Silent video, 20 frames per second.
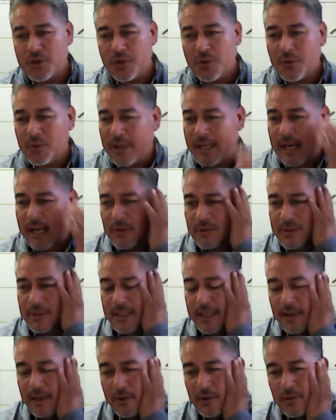as you do the
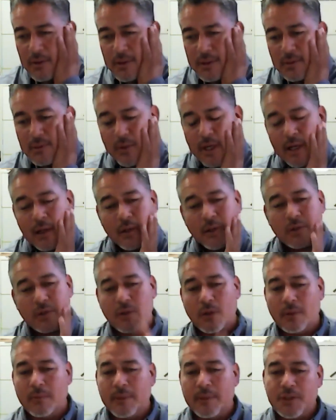outside, it's a regular
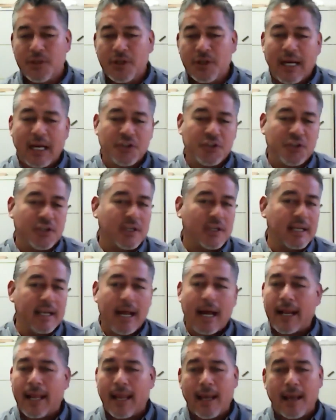service, you guys should
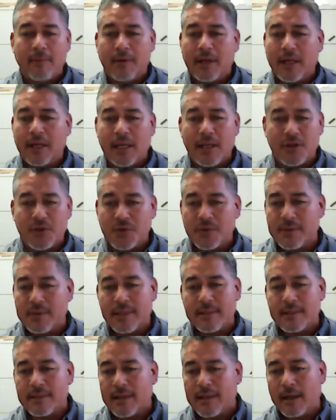not have any issues
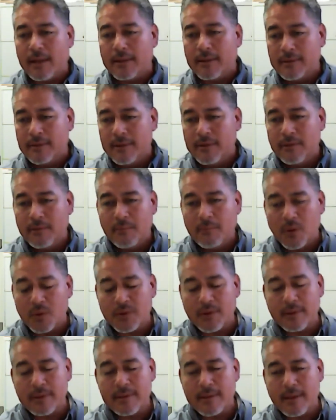inside
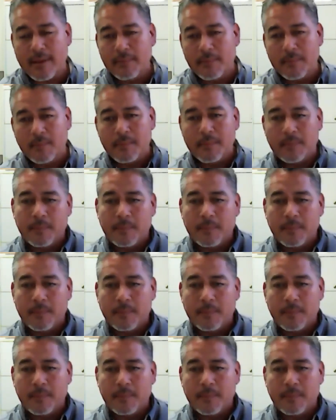most of the time.